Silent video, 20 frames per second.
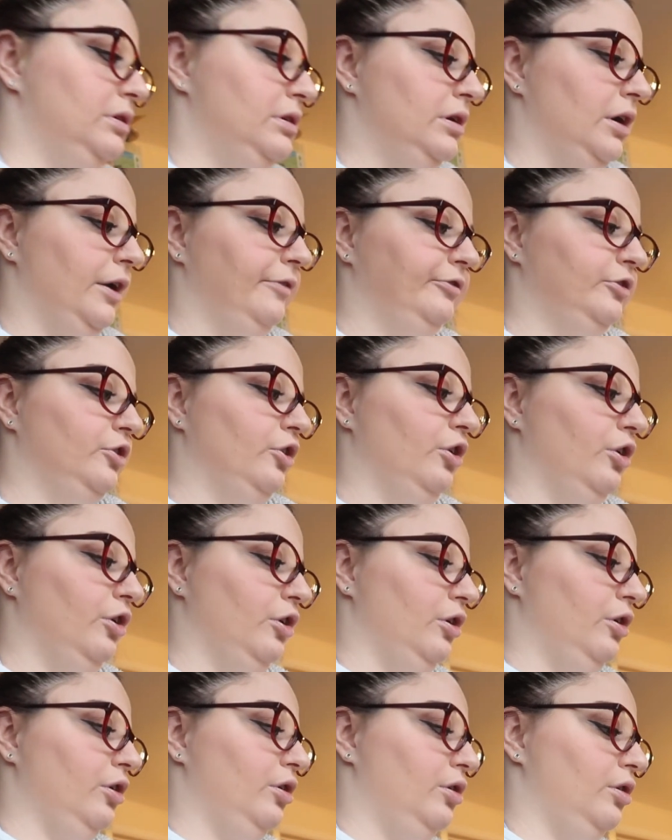I've
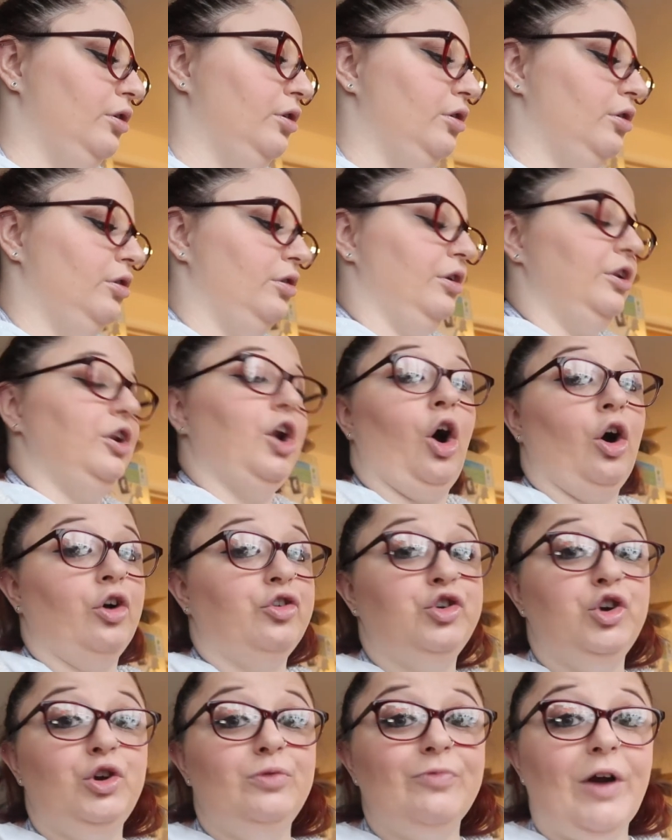got Lara
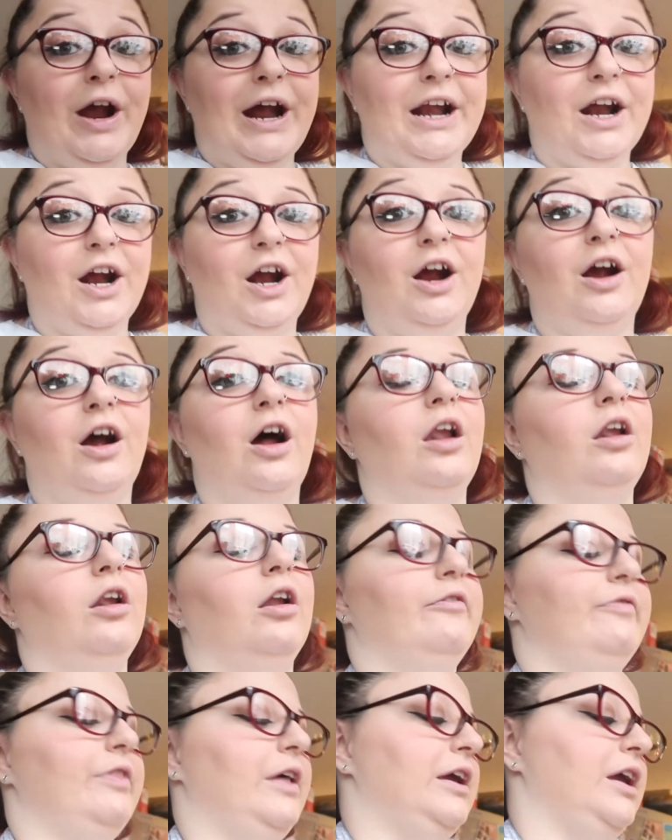Tomb Raider. I
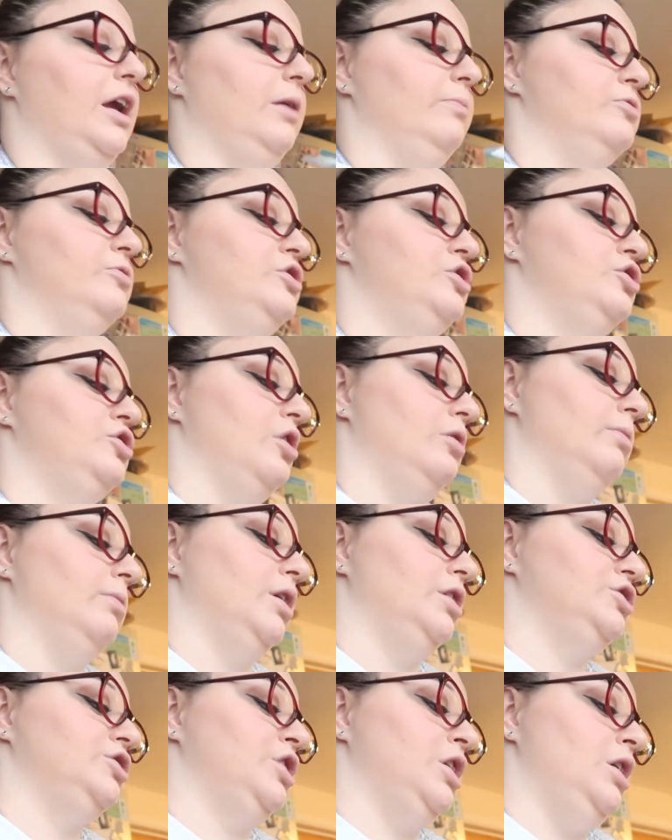love that game so
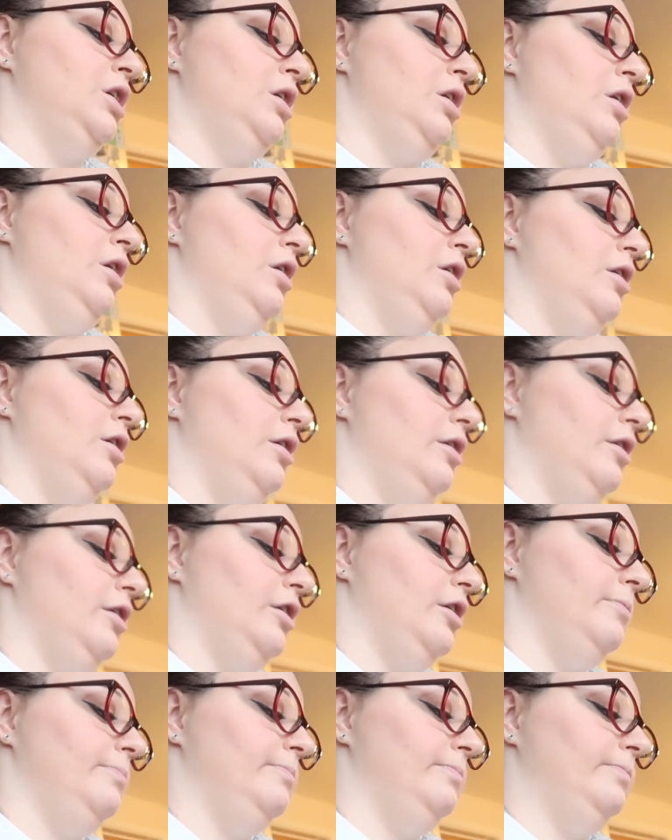
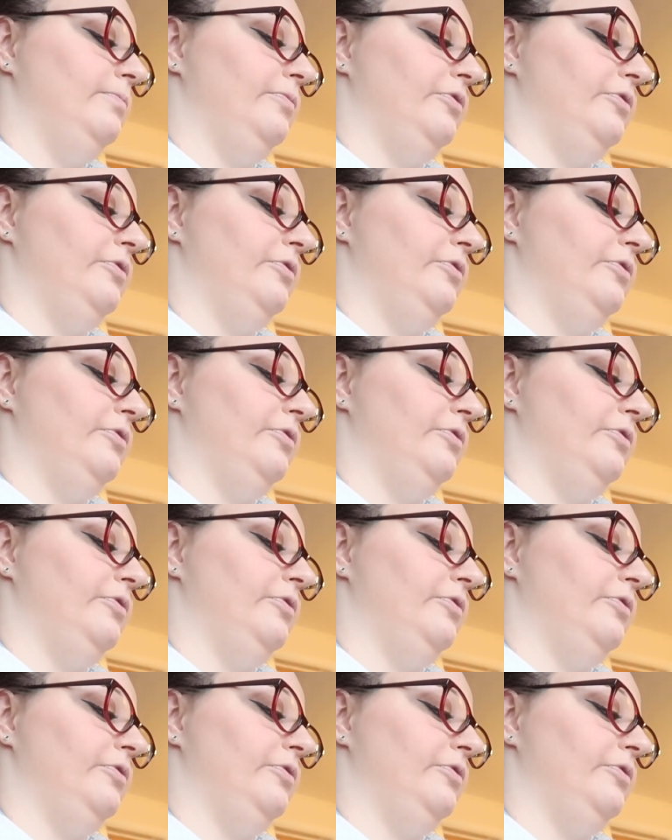much.